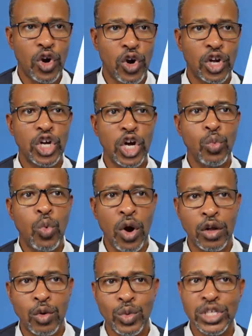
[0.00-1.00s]
good work
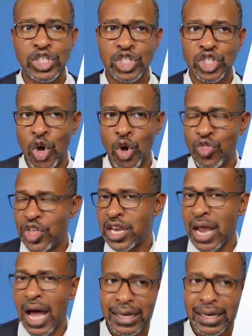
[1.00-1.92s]
we stone thee not,